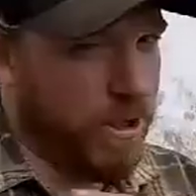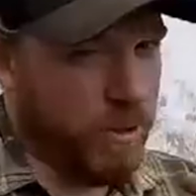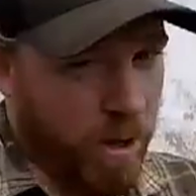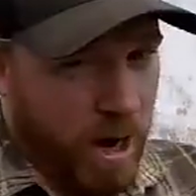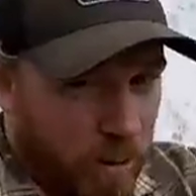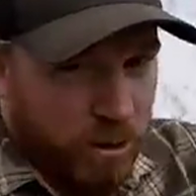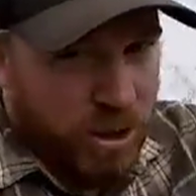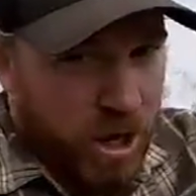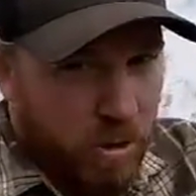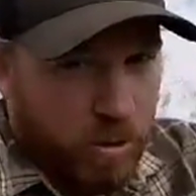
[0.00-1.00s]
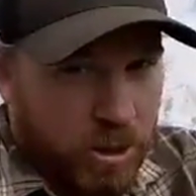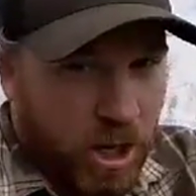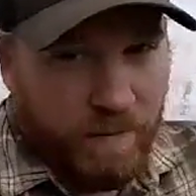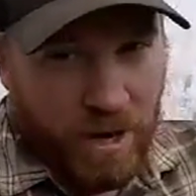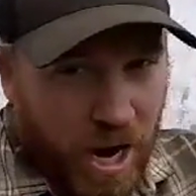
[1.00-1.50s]
this way, I was on the other
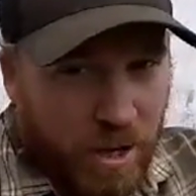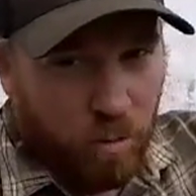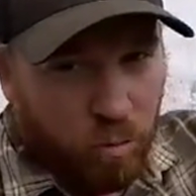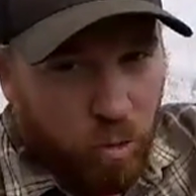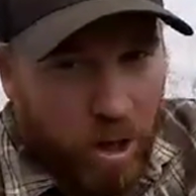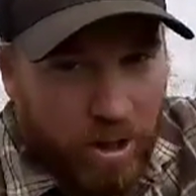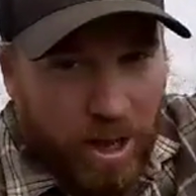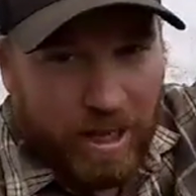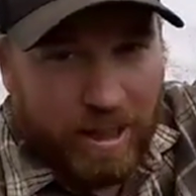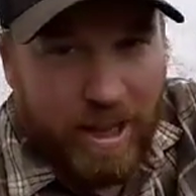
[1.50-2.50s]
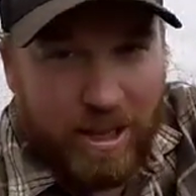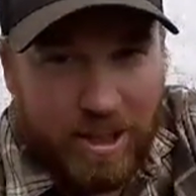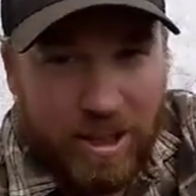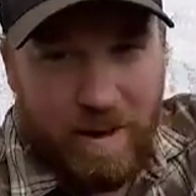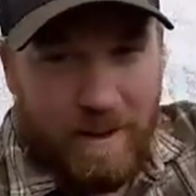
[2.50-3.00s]
side of it, I had to run like
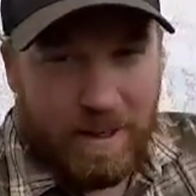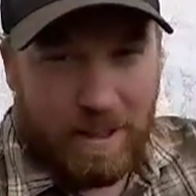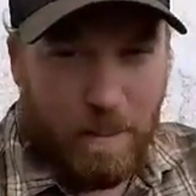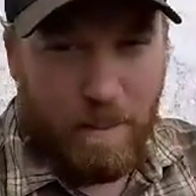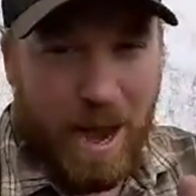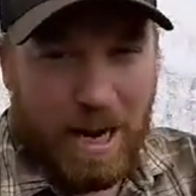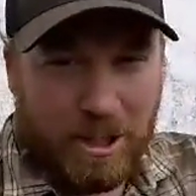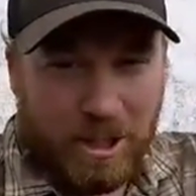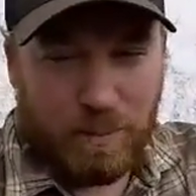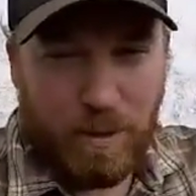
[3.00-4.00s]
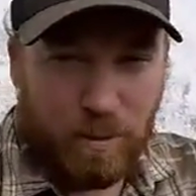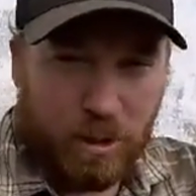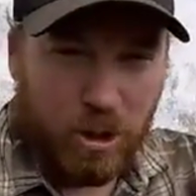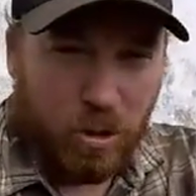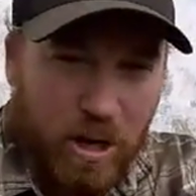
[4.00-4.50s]
this to match the speed
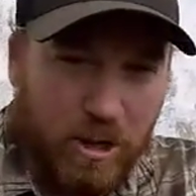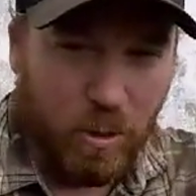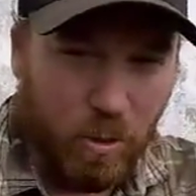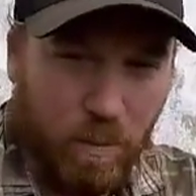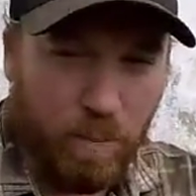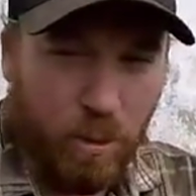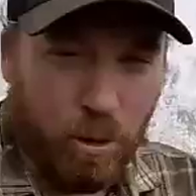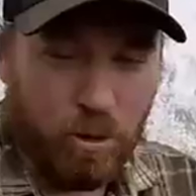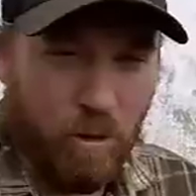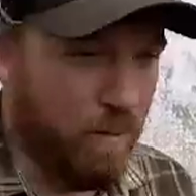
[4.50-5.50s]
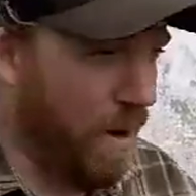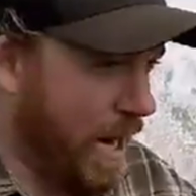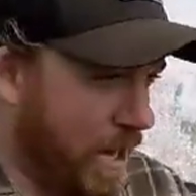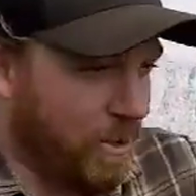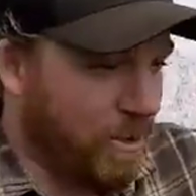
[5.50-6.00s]
with the train, so when the bull drove
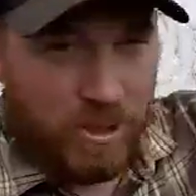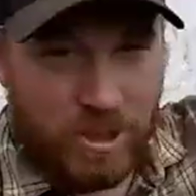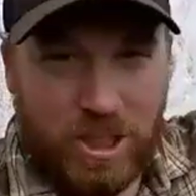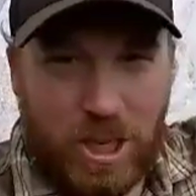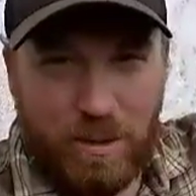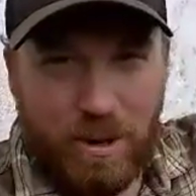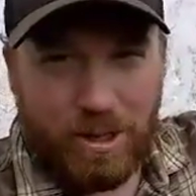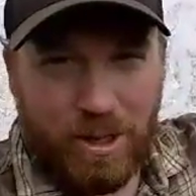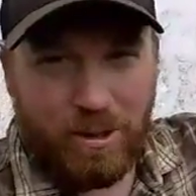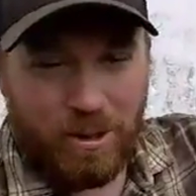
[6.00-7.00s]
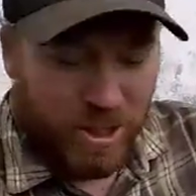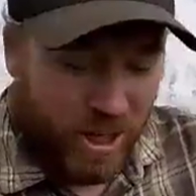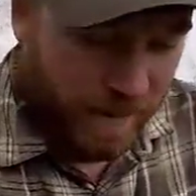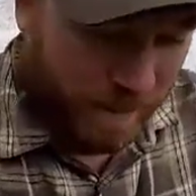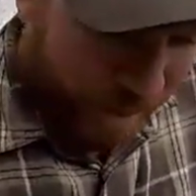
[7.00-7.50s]
by, he couldn't see me on the other
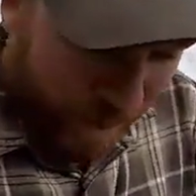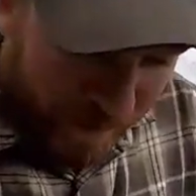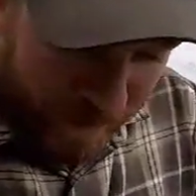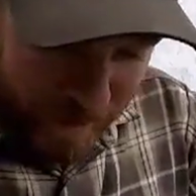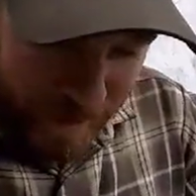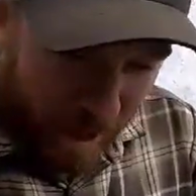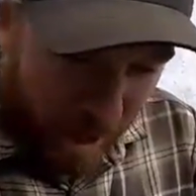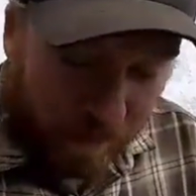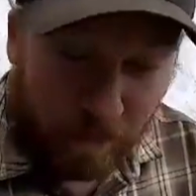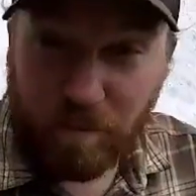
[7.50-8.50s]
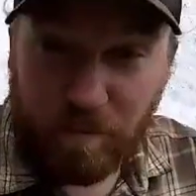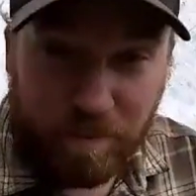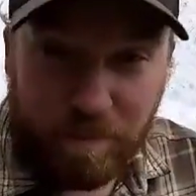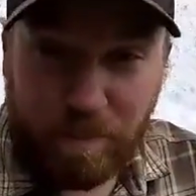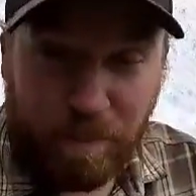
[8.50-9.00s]
side. It was
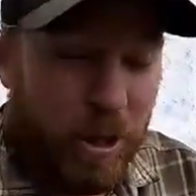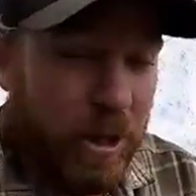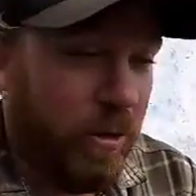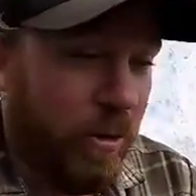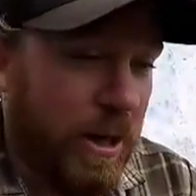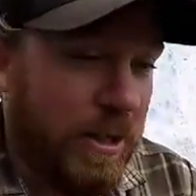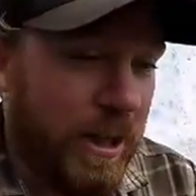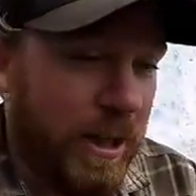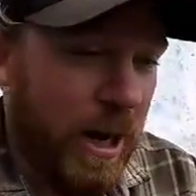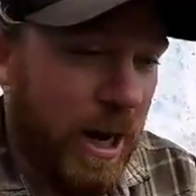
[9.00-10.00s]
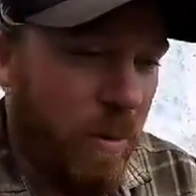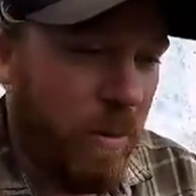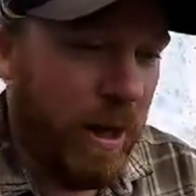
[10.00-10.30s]
pretty crazy. When